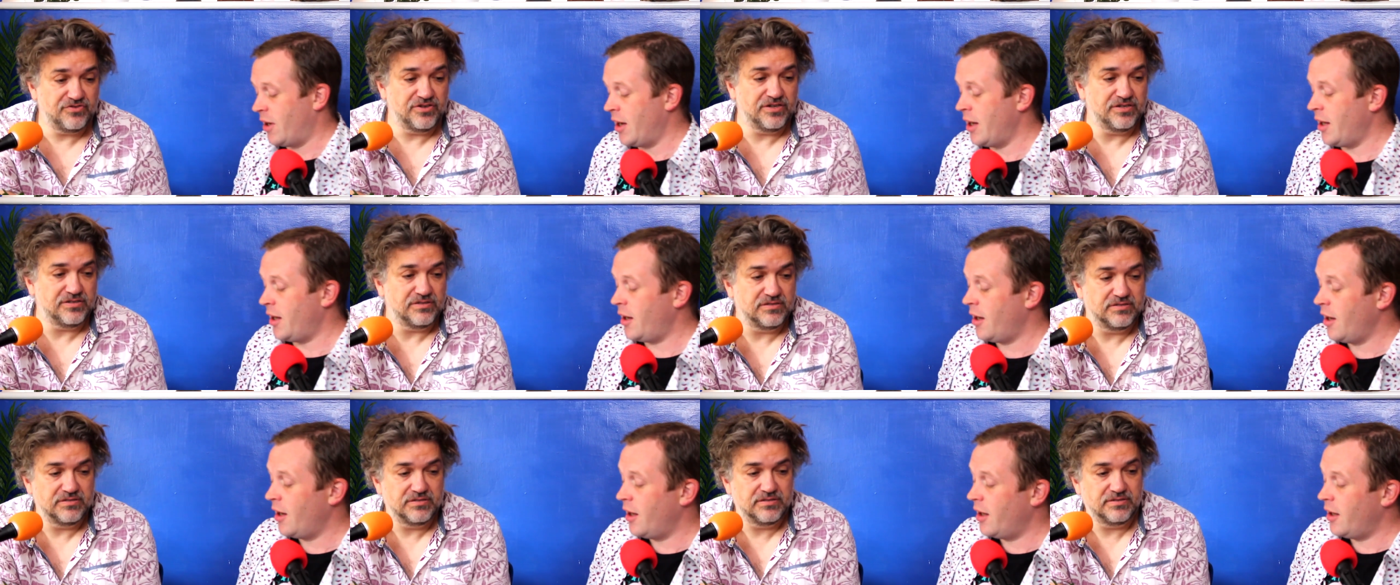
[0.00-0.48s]
Speaker 1: It's
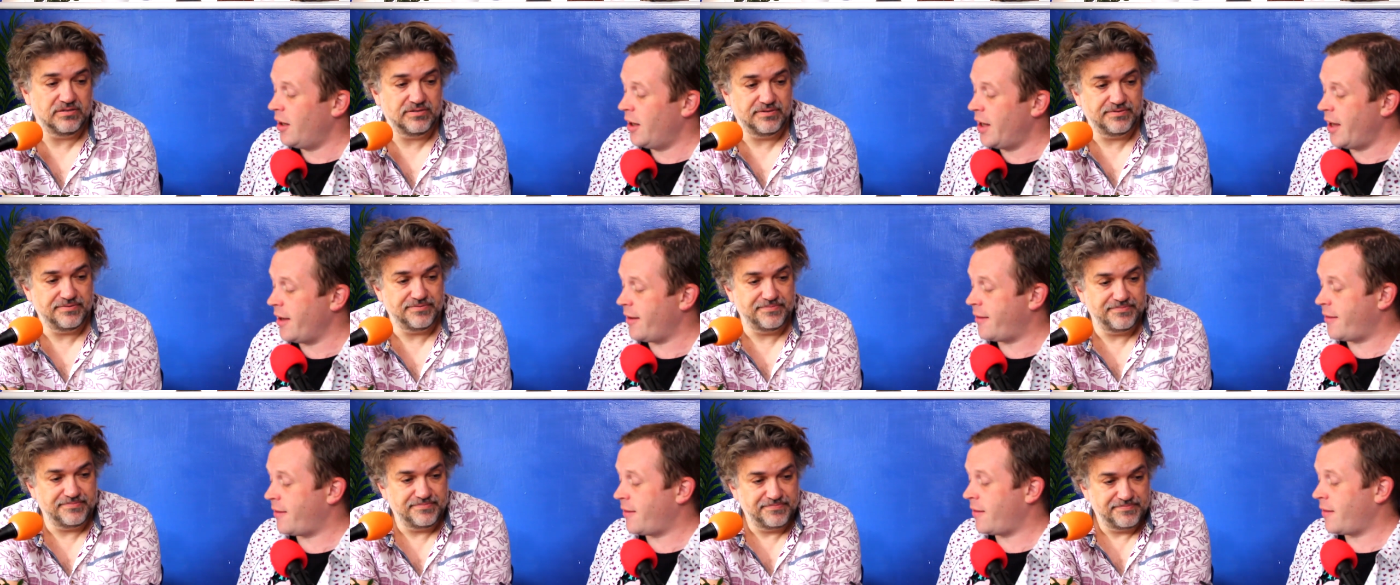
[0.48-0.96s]
right. True.
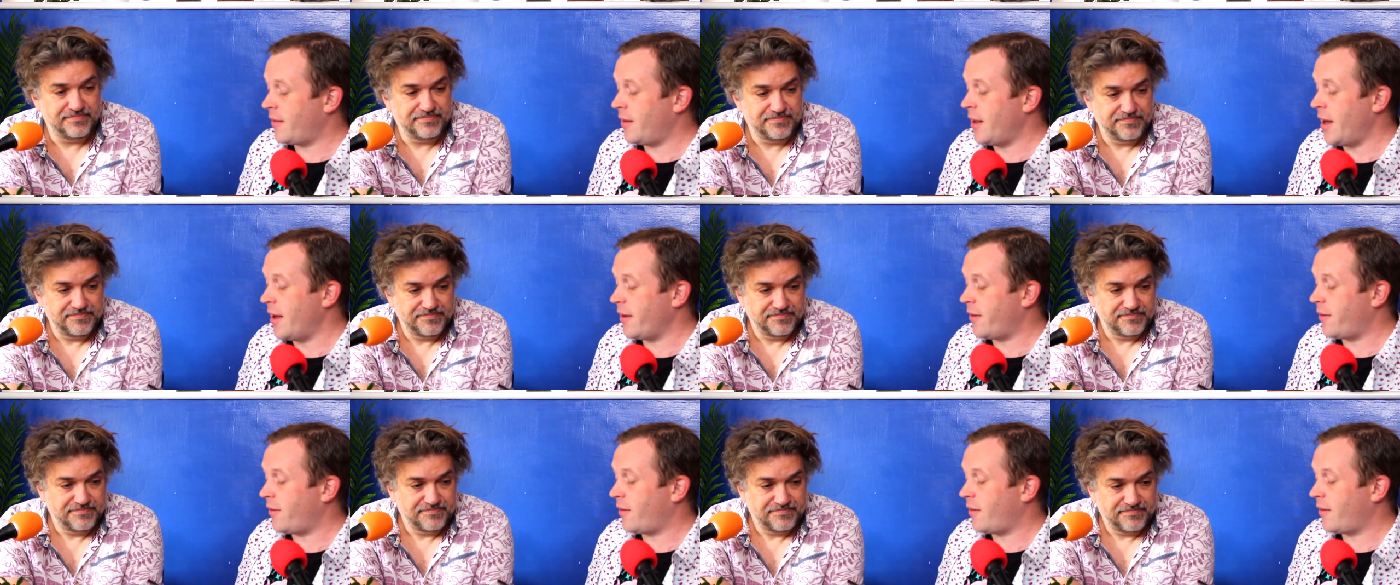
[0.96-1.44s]
Let's
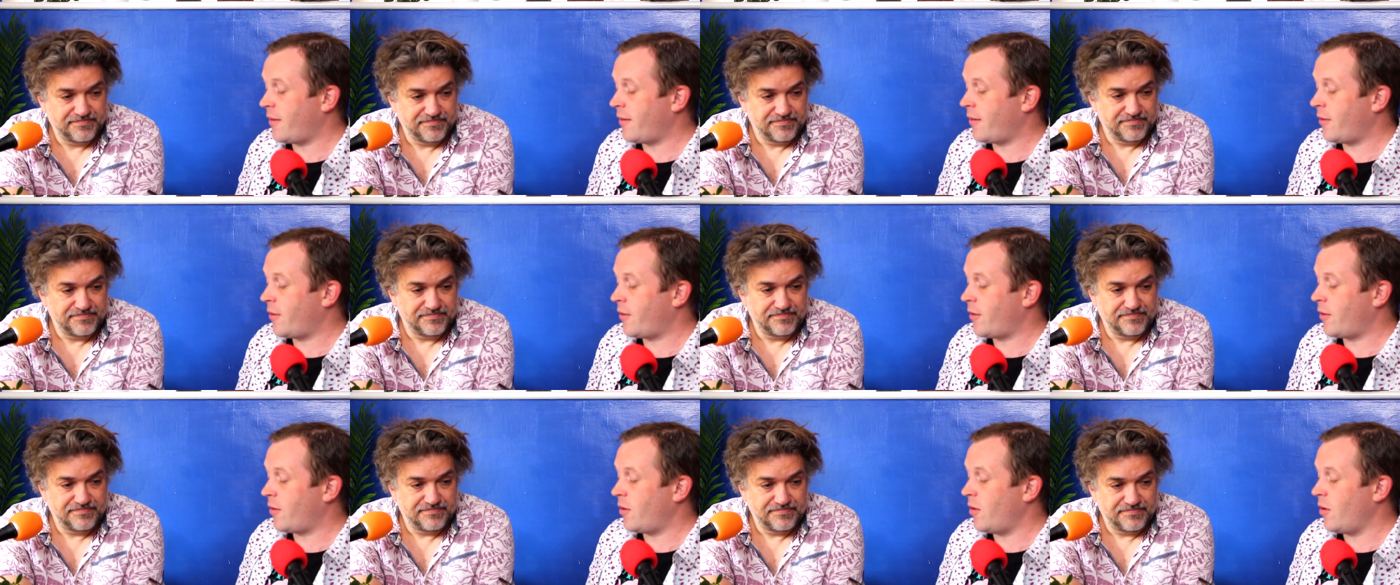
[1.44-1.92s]
let's.
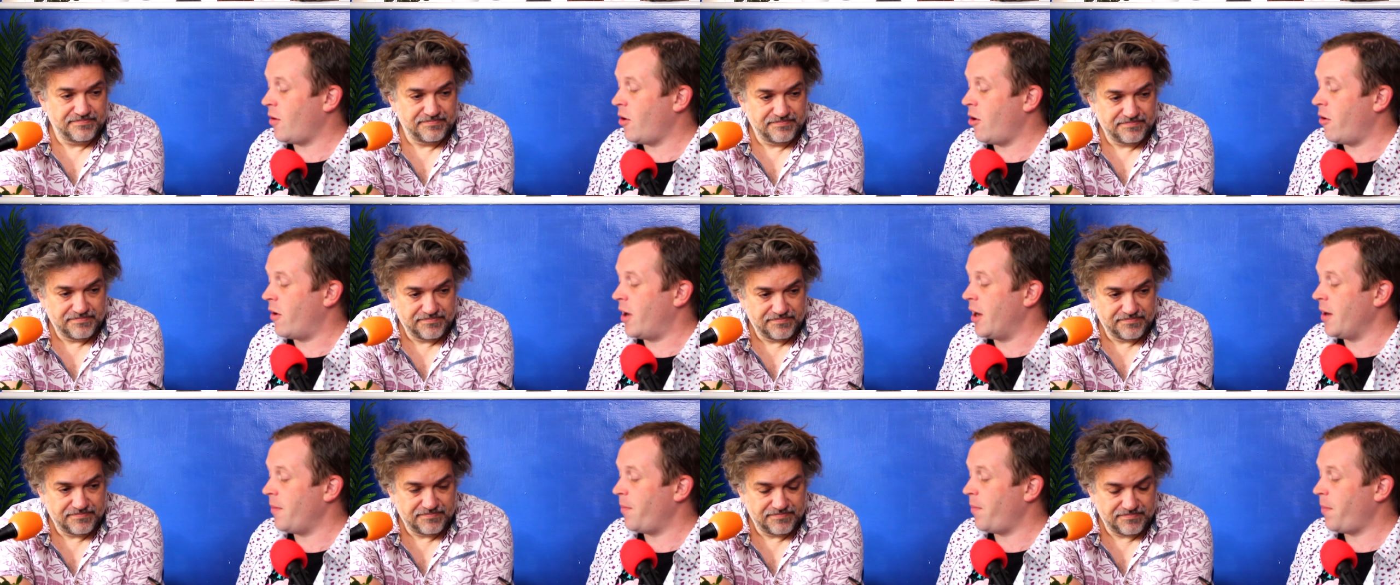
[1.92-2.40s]

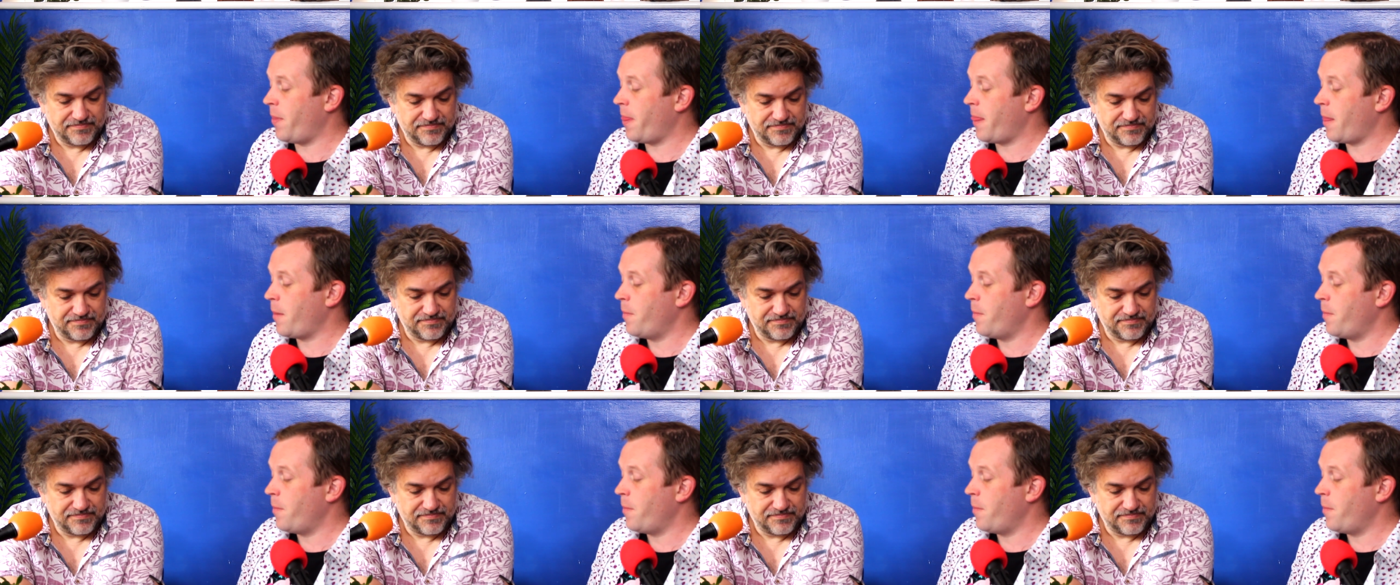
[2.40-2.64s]
All right.